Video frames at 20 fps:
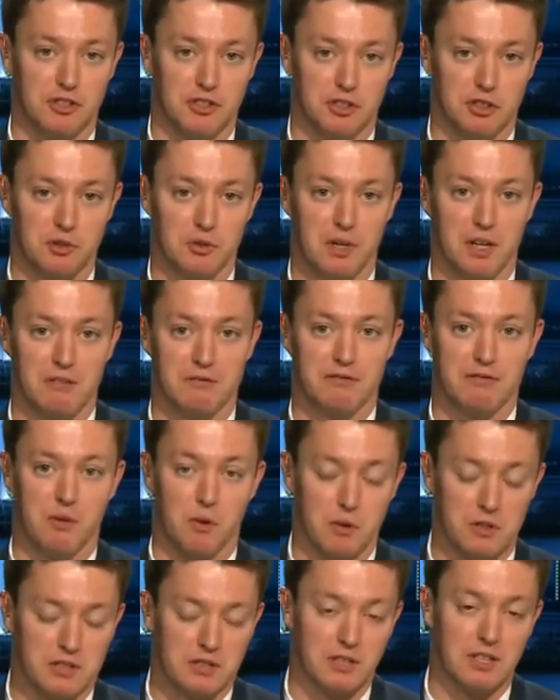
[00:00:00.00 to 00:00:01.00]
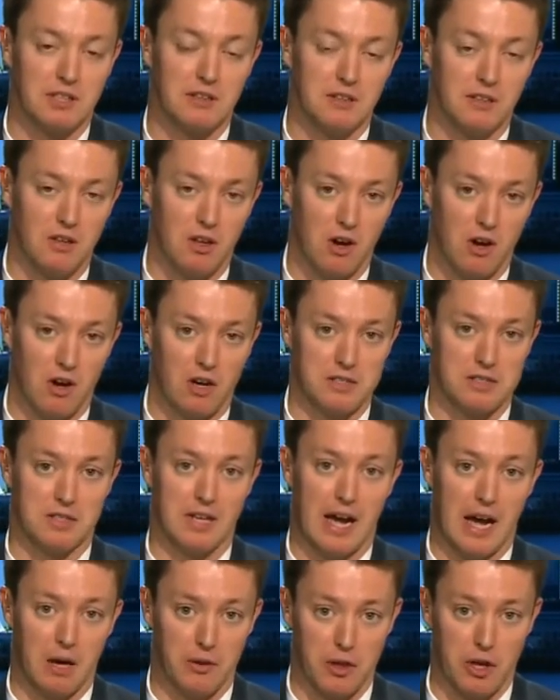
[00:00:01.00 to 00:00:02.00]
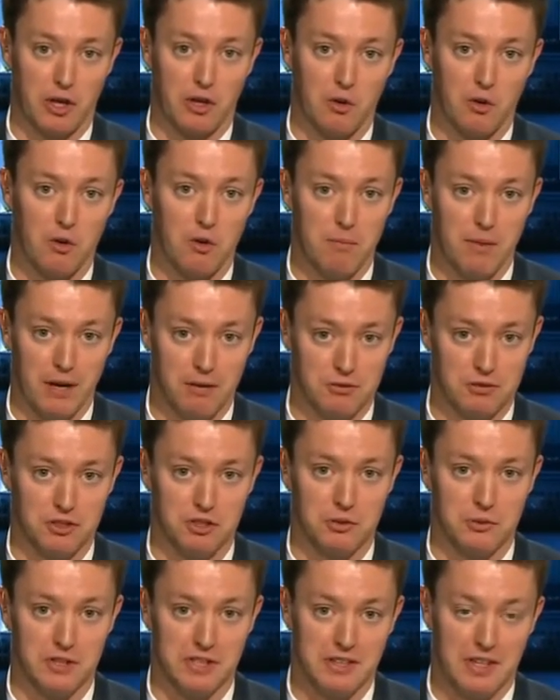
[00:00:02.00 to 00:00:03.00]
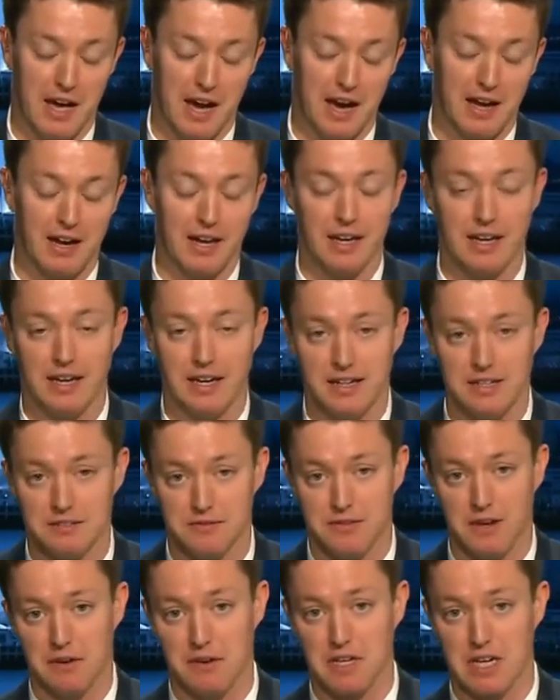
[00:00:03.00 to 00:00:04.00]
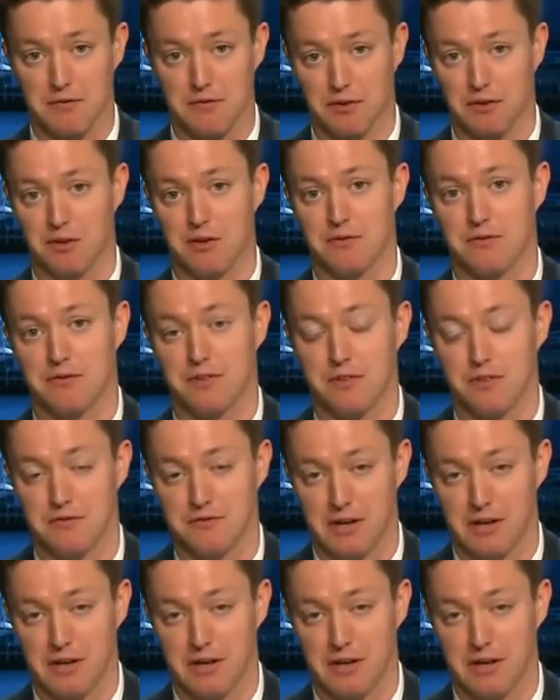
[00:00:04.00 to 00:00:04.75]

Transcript: to enforcing the laws and how they go about doing that. And it is very difficult for the